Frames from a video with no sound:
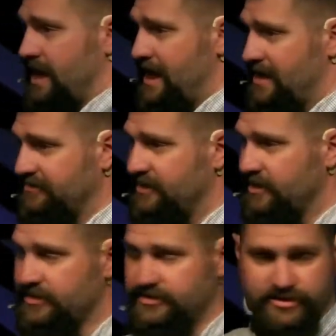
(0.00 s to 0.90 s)
as
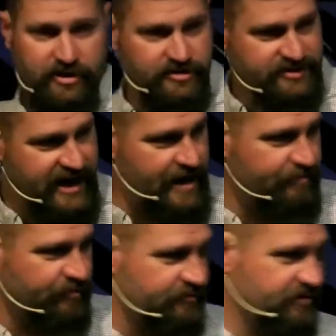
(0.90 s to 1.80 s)
the church,
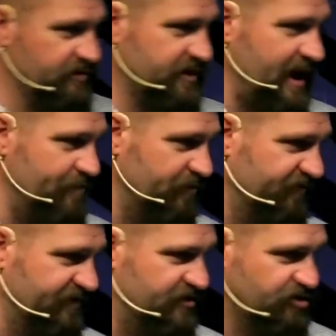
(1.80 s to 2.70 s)
capital, church, capital
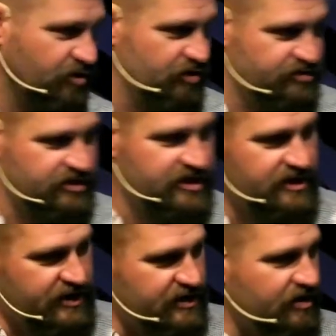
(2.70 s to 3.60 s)
C church
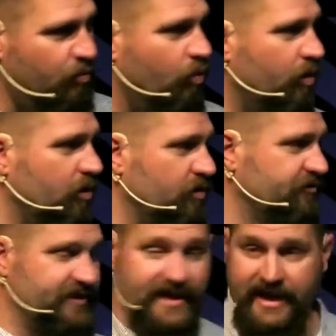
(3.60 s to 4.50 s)
in the
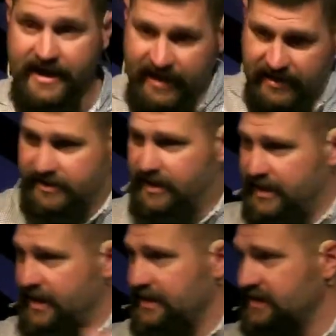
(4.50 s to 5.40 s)
world today, and,
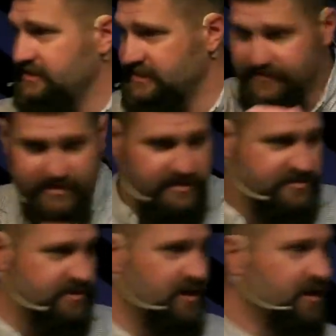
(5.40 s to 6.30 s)
and I guess even this